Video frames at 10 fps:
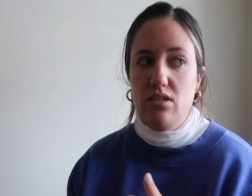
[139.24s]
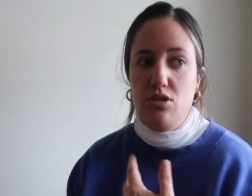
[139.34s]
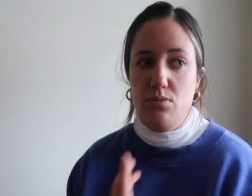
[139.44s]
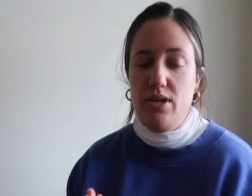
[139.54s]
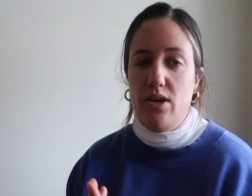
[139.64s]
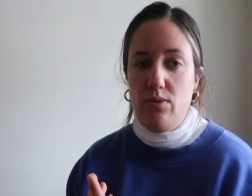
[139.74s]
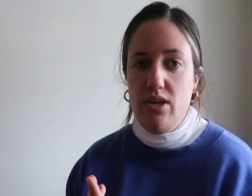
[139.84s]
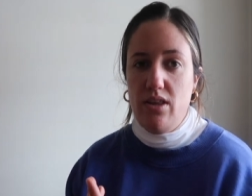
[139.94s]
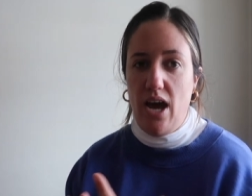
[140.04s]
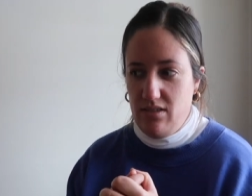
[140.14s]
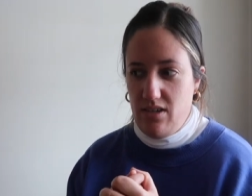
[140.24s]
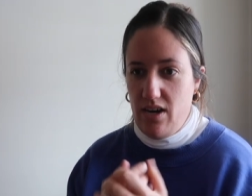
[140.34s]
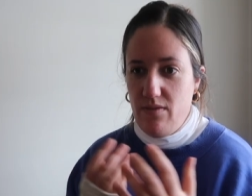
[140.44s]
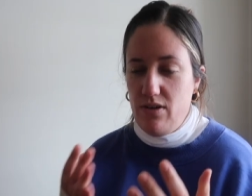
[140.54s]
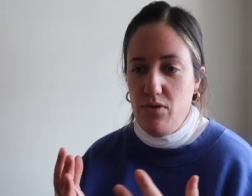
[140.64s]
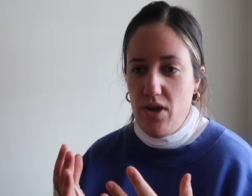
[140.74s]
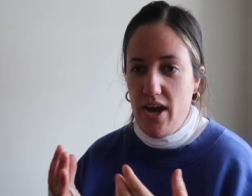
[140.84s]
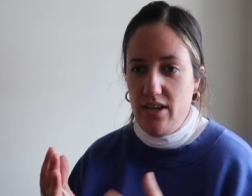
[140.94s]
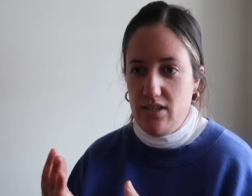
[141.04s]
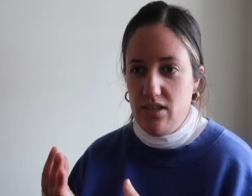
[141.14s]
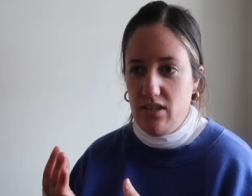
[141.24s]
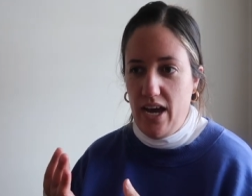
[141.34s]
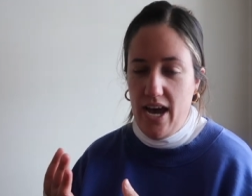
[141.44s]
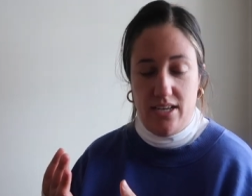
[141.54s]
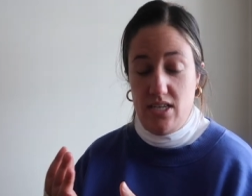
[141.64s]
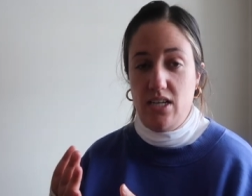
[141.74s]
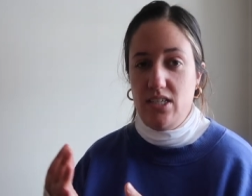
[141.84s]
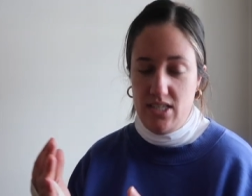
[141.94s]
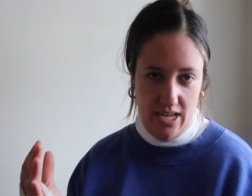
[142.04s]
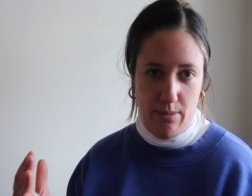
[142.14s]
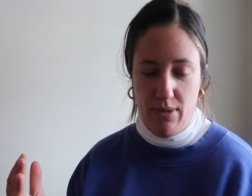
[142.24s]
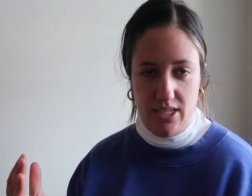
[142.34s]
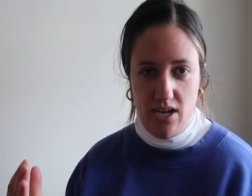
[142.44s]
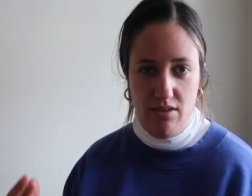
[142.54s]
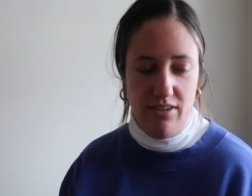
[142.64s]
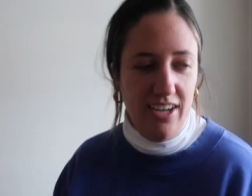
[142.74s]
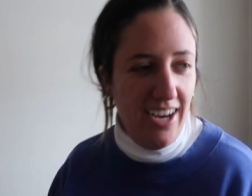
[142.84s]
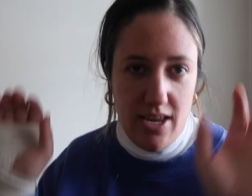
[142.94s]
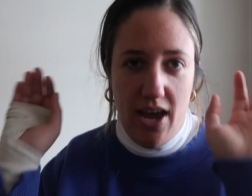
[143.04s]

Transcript: to begin with I never knew that until I accidentally stabbed myself because